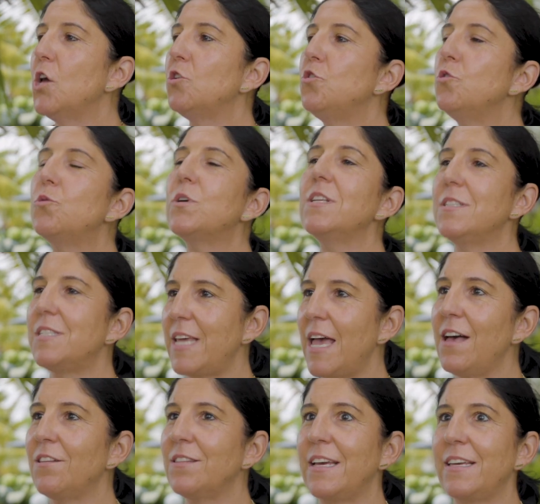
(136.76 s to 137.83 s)
you can
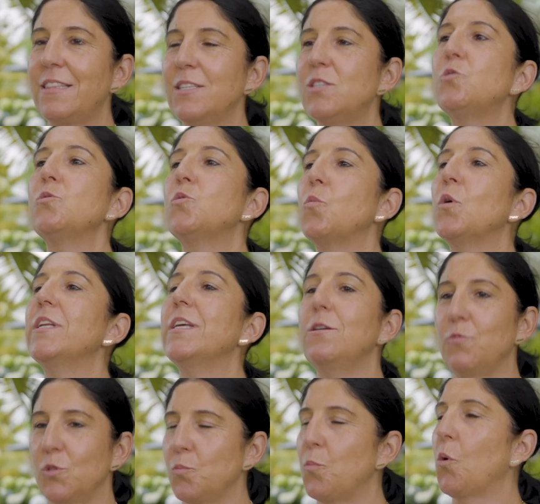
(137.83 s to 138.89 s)
tell like this is what
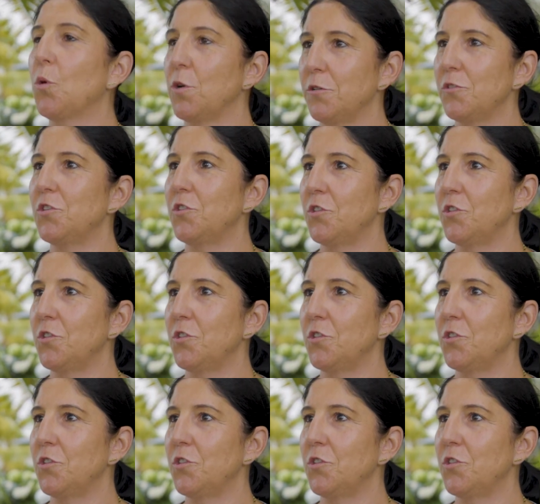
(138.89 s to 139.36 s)
he was born to